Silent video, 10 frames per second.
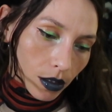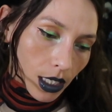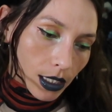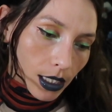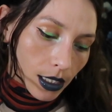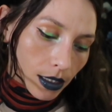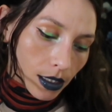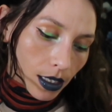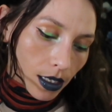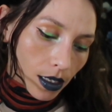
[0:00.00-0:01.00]
This
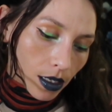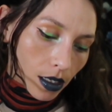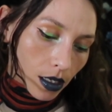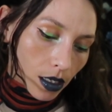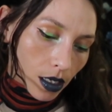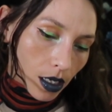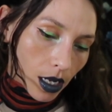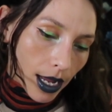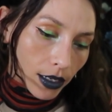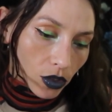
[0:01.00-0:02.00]
is
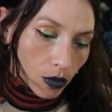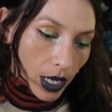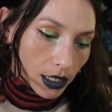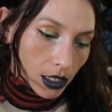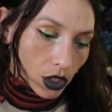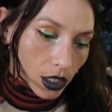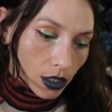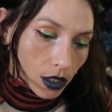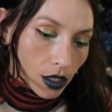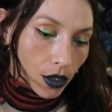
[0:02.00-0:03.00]
angel
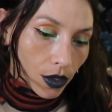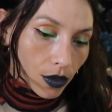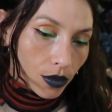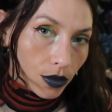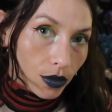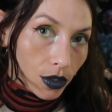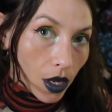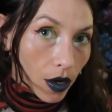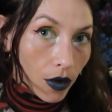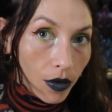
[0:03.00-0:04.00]
messages too,
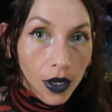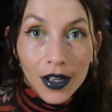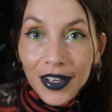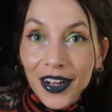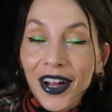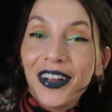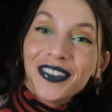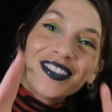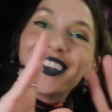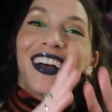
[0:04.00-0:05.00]
so
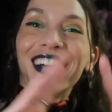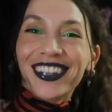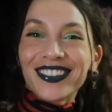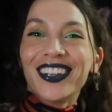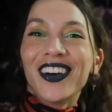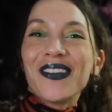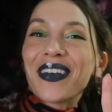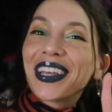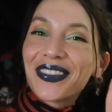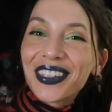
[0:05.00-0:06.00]
I don't know if
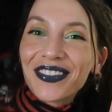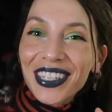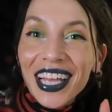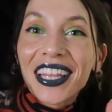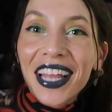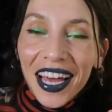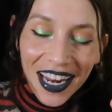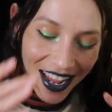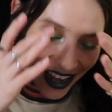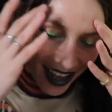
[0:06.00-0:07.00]
I even relayed that.
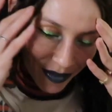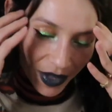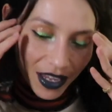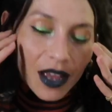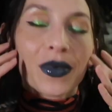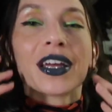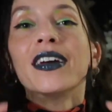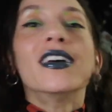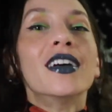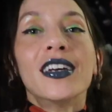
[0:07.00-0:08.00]
I'm like
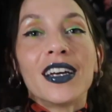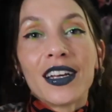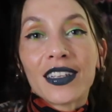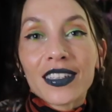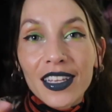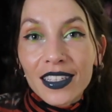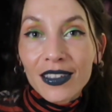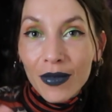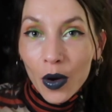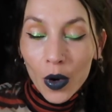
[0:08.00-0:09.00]
coming,
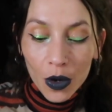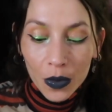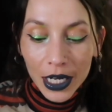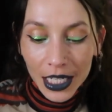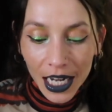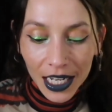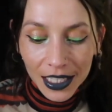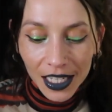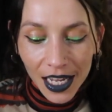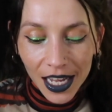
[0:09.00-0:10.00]
it's a whirlwind,
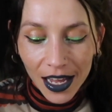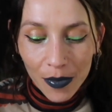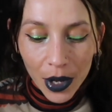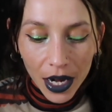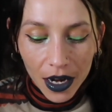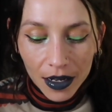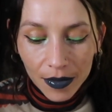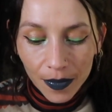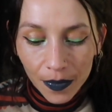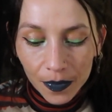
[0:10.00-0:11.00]
guys. But
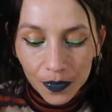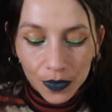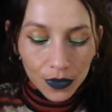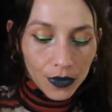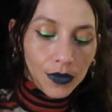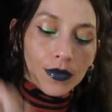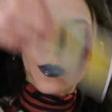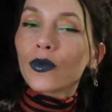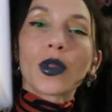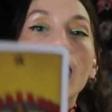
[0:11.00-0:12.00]
the
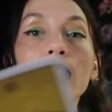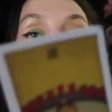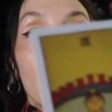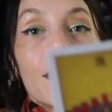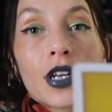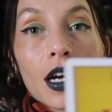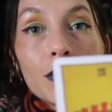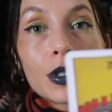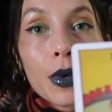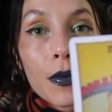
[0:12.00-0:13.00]
Nine of
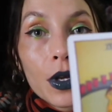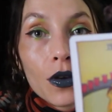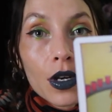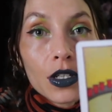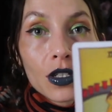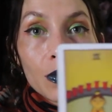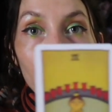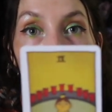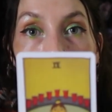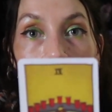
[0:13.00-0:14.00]
Cups, maybe you could just
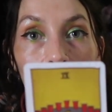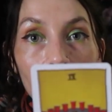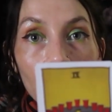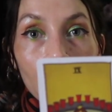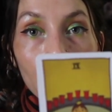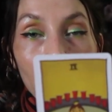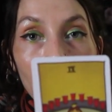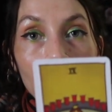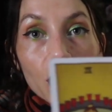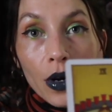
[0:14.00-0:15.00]
be like
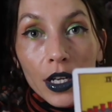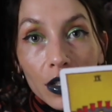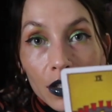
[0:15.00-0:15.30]
enjoying